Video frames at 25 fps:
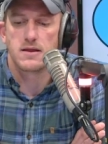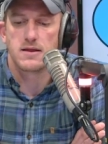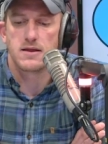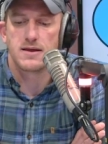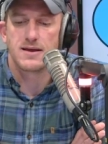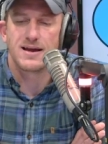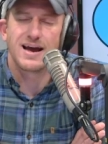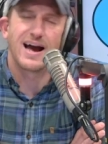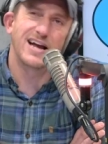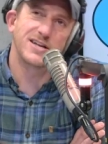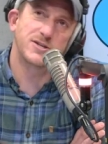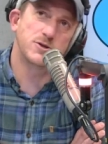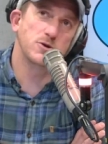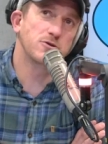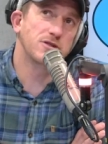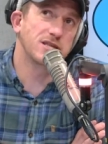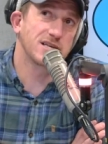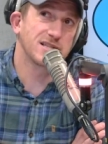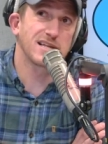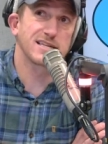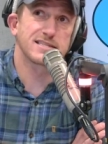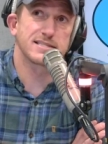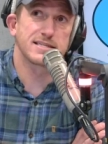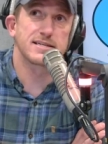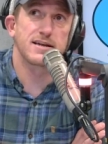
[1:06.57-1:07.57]
I do think
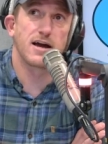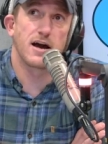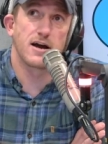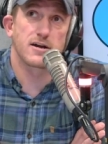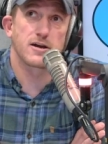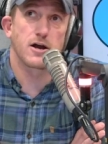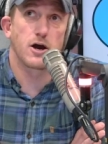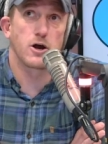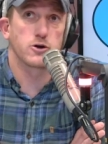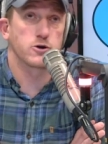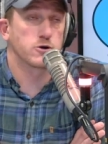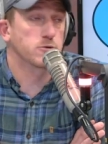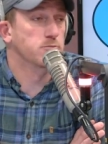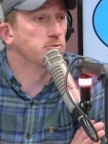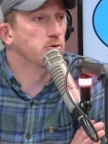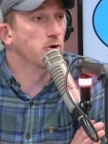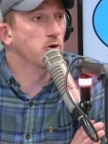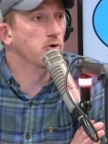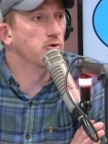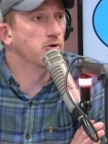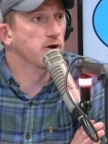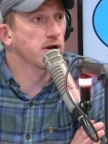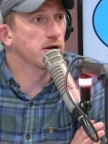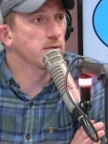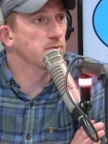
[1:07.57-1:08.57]
that's a knock on your
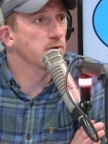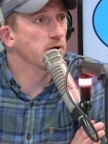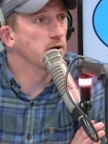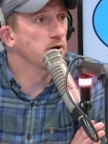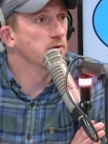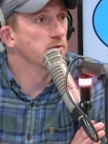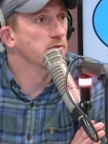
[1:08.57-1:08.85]
program though.